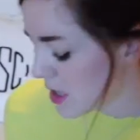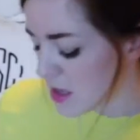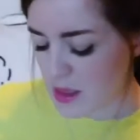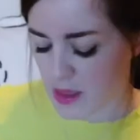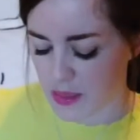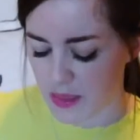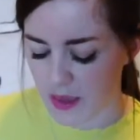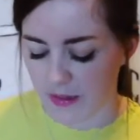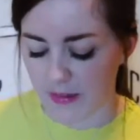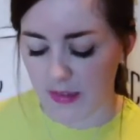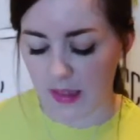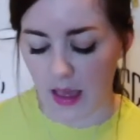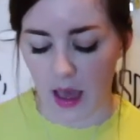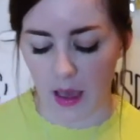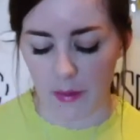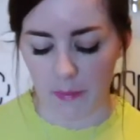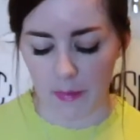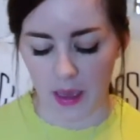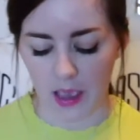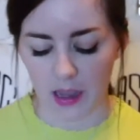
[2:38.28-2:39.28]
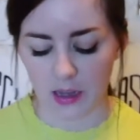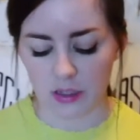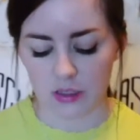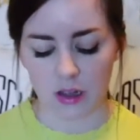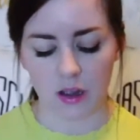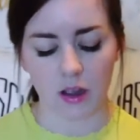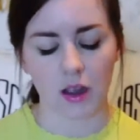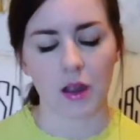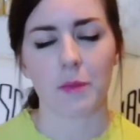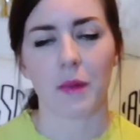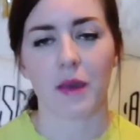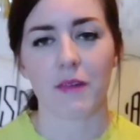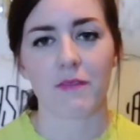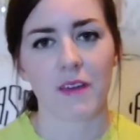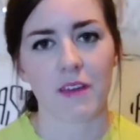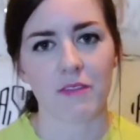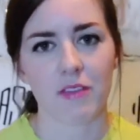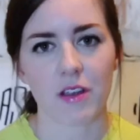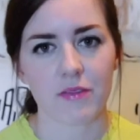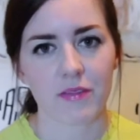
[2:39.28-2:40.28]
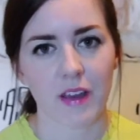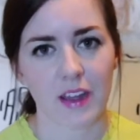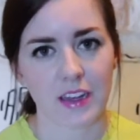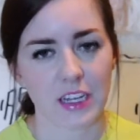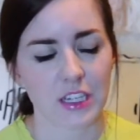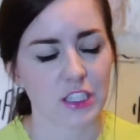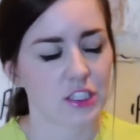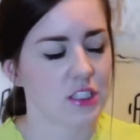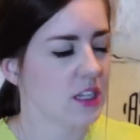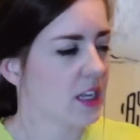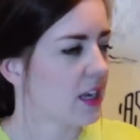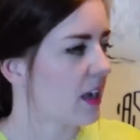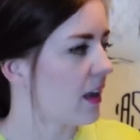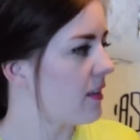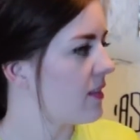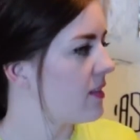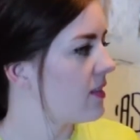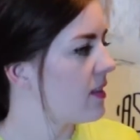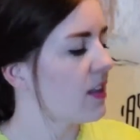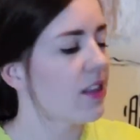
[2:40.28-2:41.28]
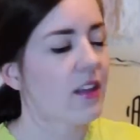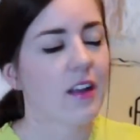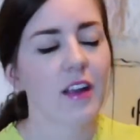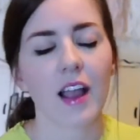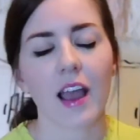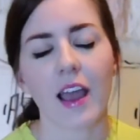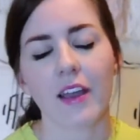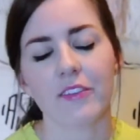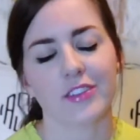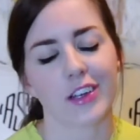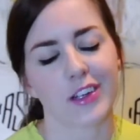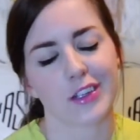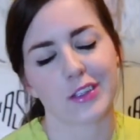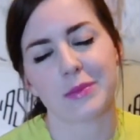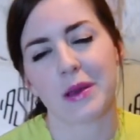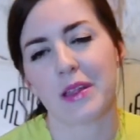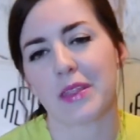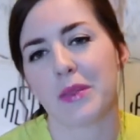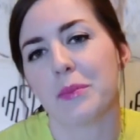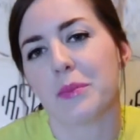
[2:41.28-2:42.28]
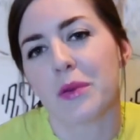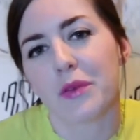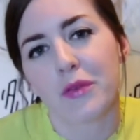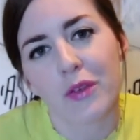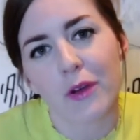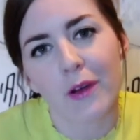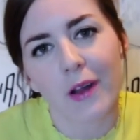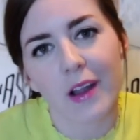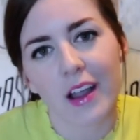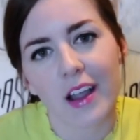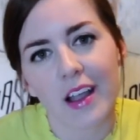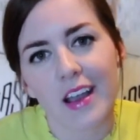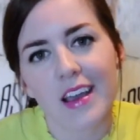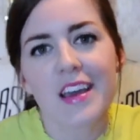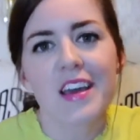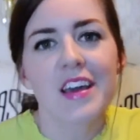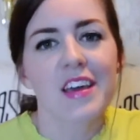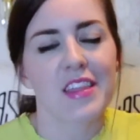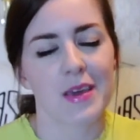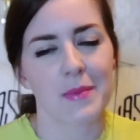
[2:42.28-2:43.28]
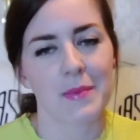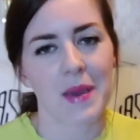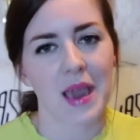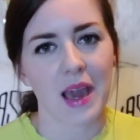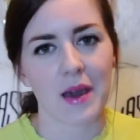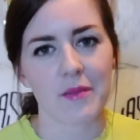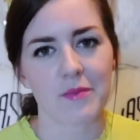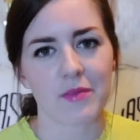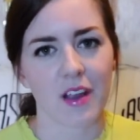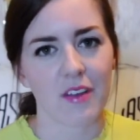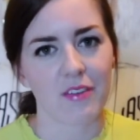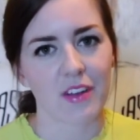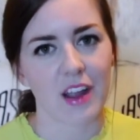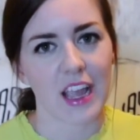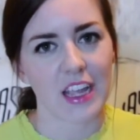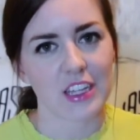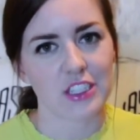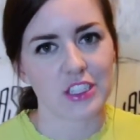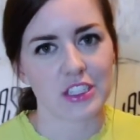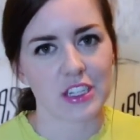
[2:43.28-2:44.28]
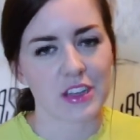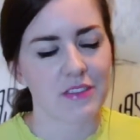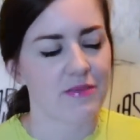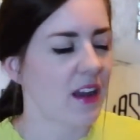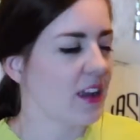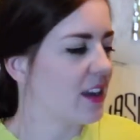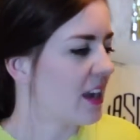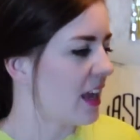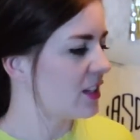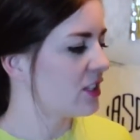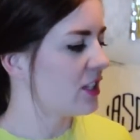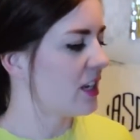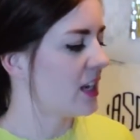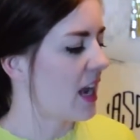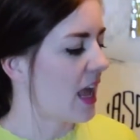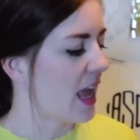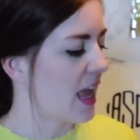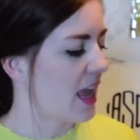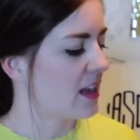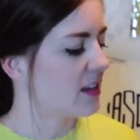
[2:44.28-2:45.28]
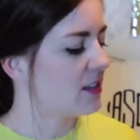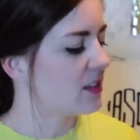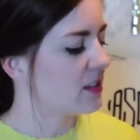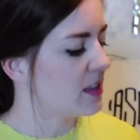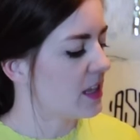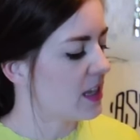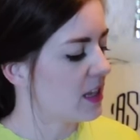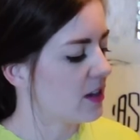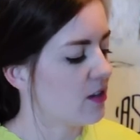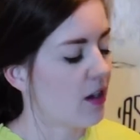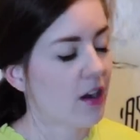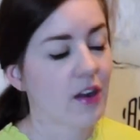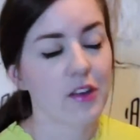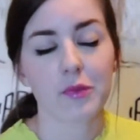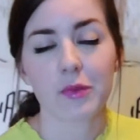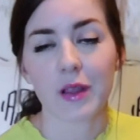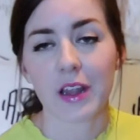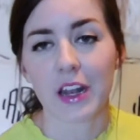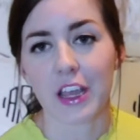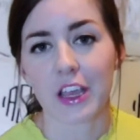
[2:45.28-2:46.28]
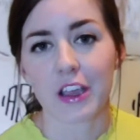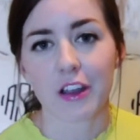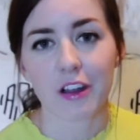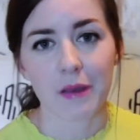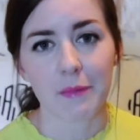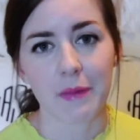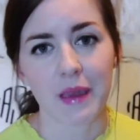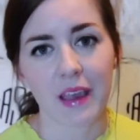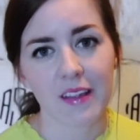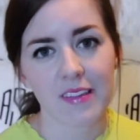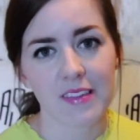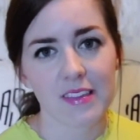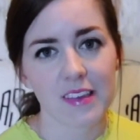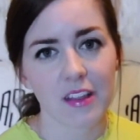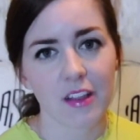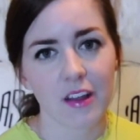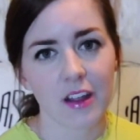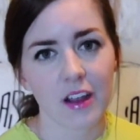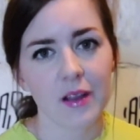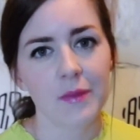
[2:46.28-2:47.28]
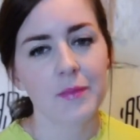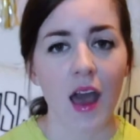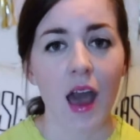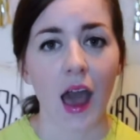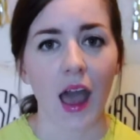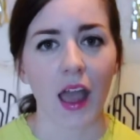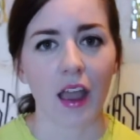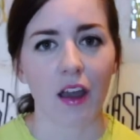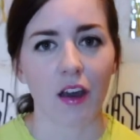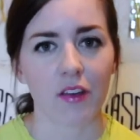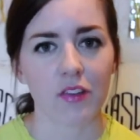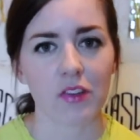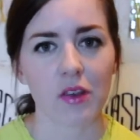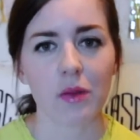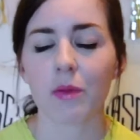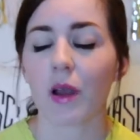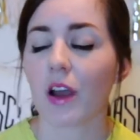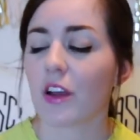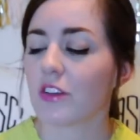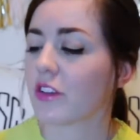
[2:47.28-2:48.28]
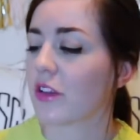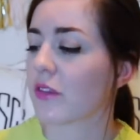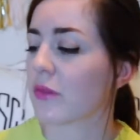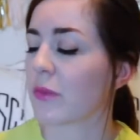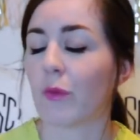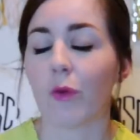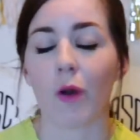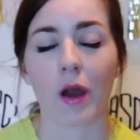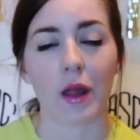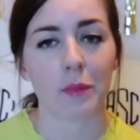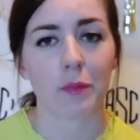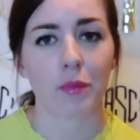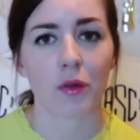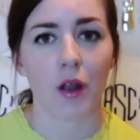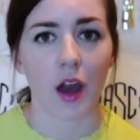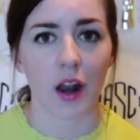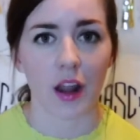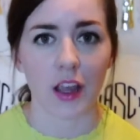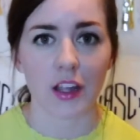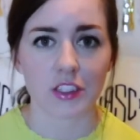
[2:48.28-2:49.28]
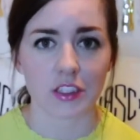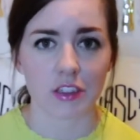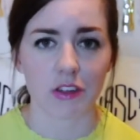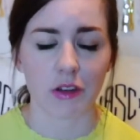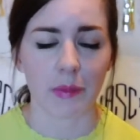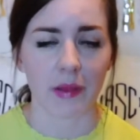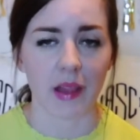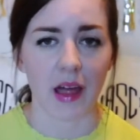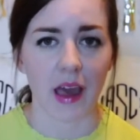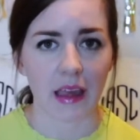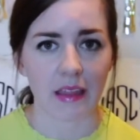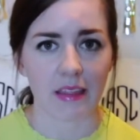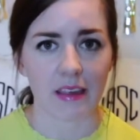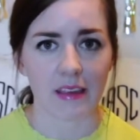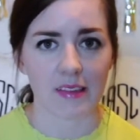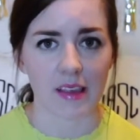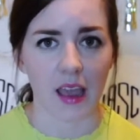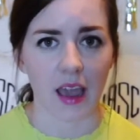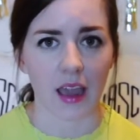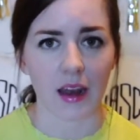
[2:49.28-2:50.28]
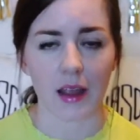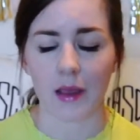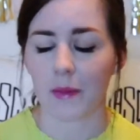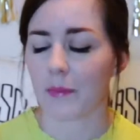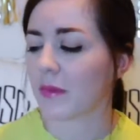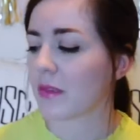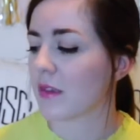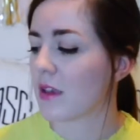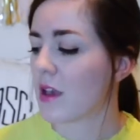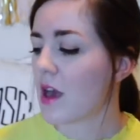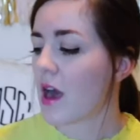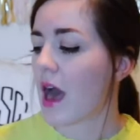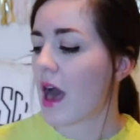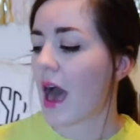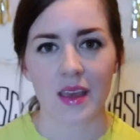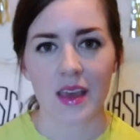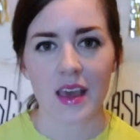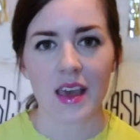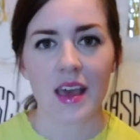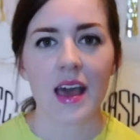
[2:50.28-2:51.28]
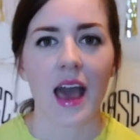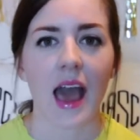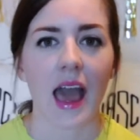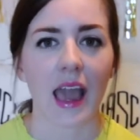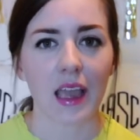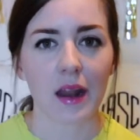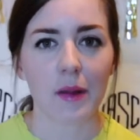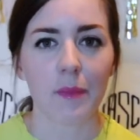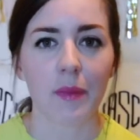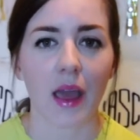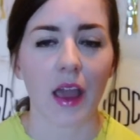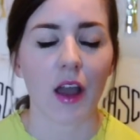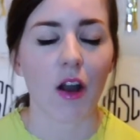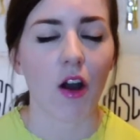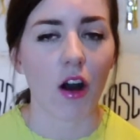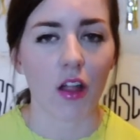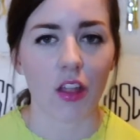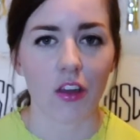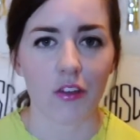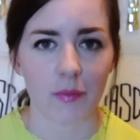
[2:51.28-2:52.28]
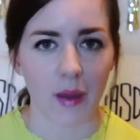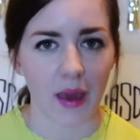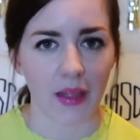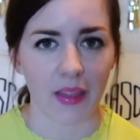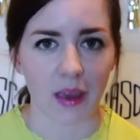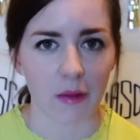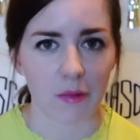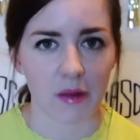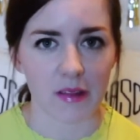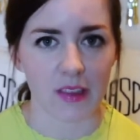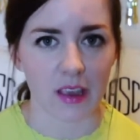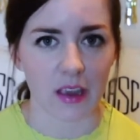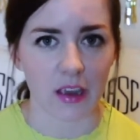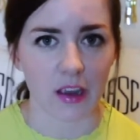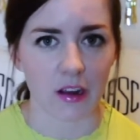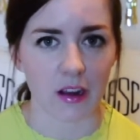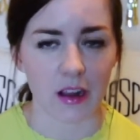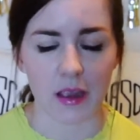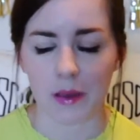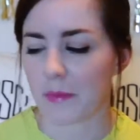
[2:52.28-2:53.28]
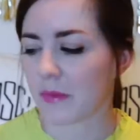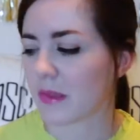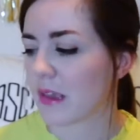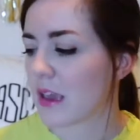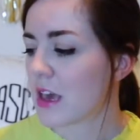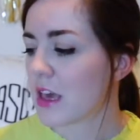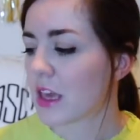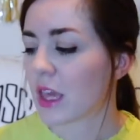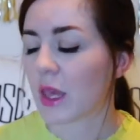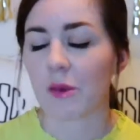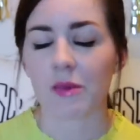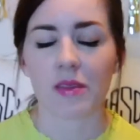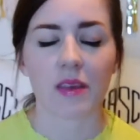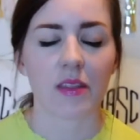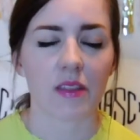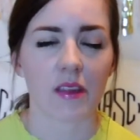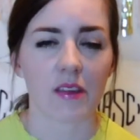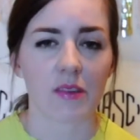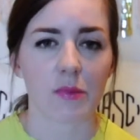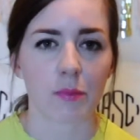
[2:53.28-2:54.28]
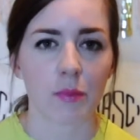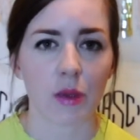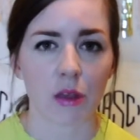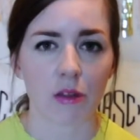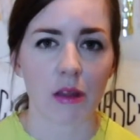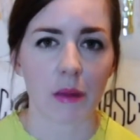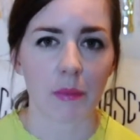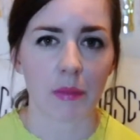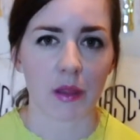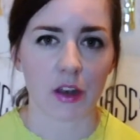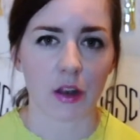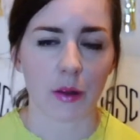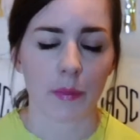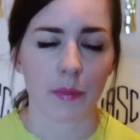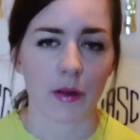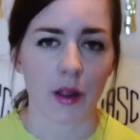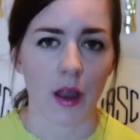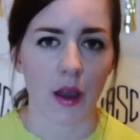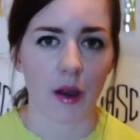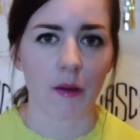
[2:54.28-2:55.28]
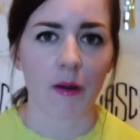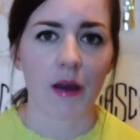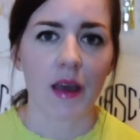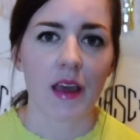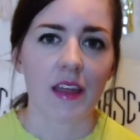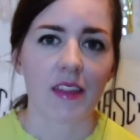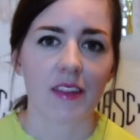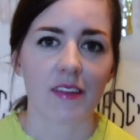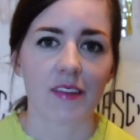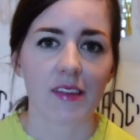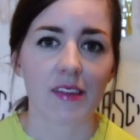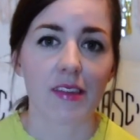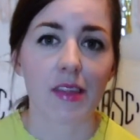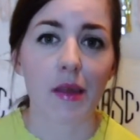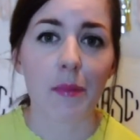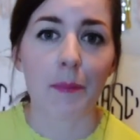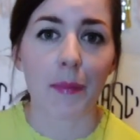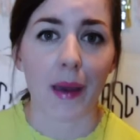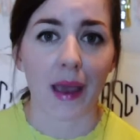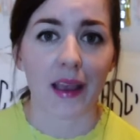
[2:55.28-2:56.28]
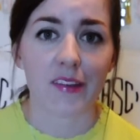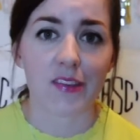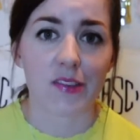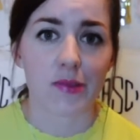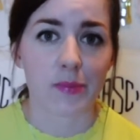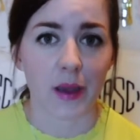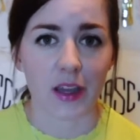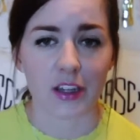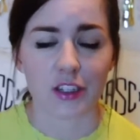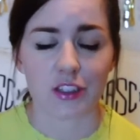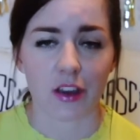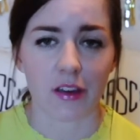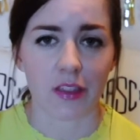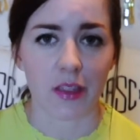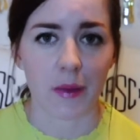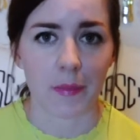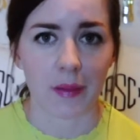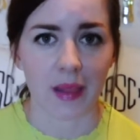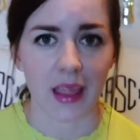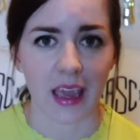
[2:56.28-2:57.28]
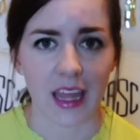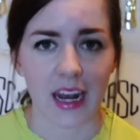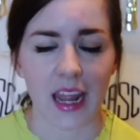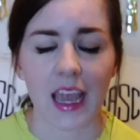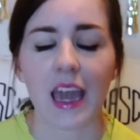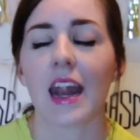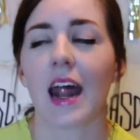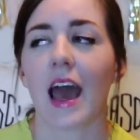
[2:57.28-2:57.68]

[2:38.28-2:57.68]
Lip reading: The things that I picked are my favorite foundation and concealer. I've talked about them before. The Makeup Forever HD foundation and the NARS Radiant Creamy Concealer. I also brought just one product to apply these items. I can apply all of my liquids and creams using this Beauty Blender Pro. This is the best sponge on the planet.